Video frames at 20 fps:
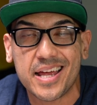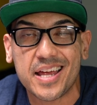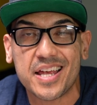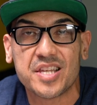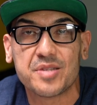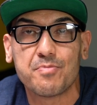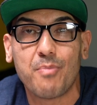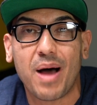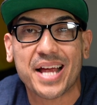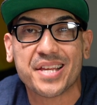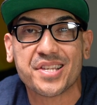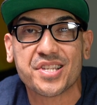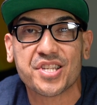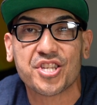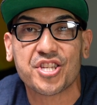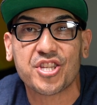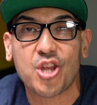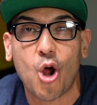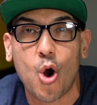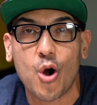is by
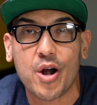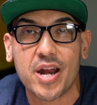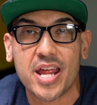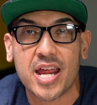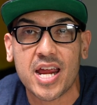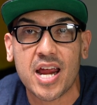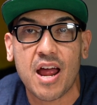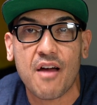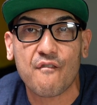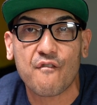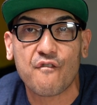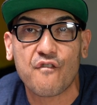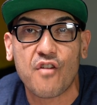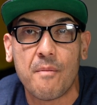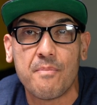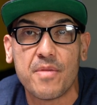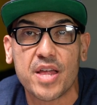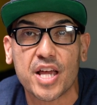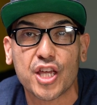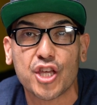starting
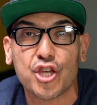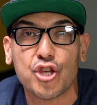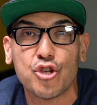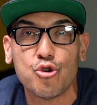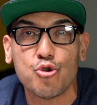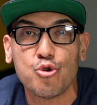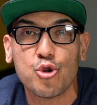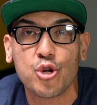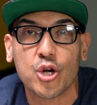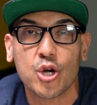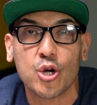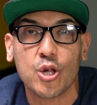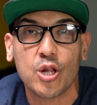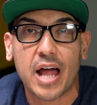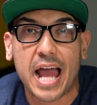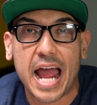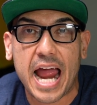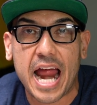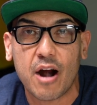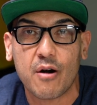from the
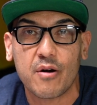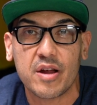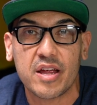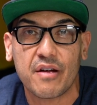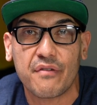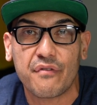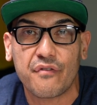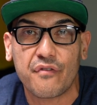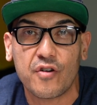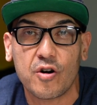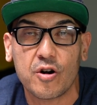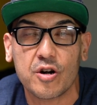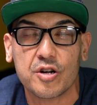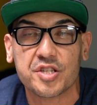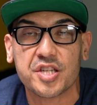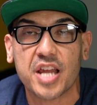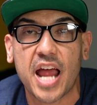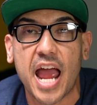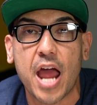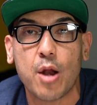cuticle area
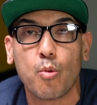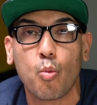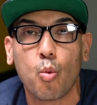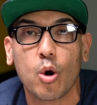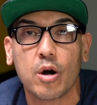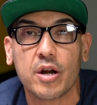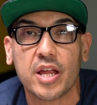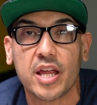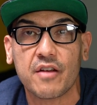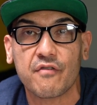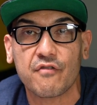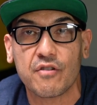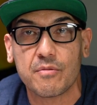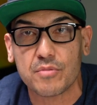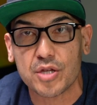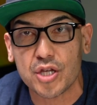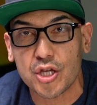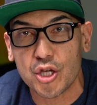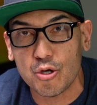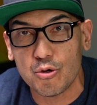first and working
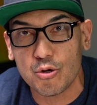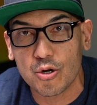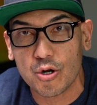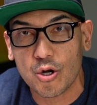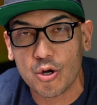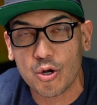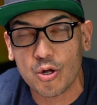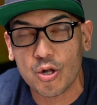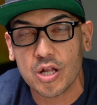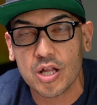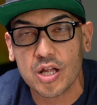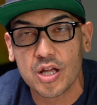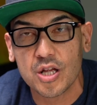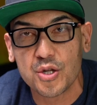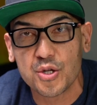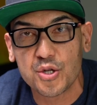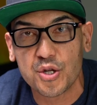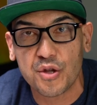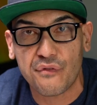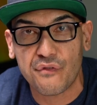from cuticle
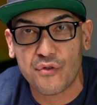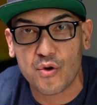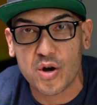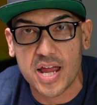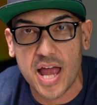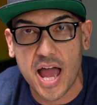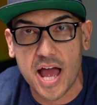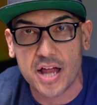to free